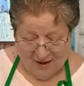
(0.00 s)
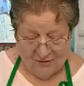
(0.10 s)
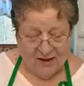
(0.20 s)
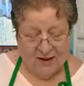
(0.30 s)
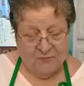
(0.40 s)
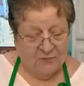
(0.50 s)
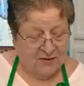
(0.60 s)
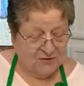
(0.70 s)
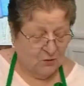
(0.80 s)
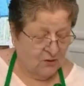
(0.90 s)
Okay,
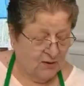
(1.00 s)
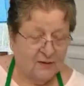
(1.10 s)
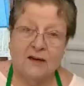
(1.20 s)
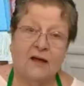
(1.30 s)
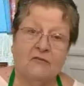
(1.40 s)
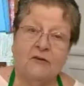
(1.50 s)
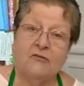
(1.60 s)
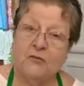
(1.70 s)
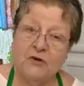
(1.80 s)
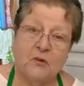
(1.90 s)
it's going into the
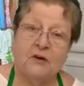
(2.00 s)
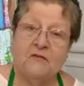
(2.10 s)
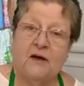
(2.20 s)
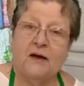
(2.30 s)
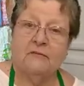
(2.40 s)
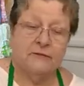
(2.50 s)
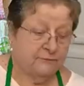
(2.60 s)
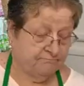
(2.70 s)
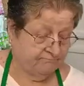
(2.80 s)
oven, three twenty-five.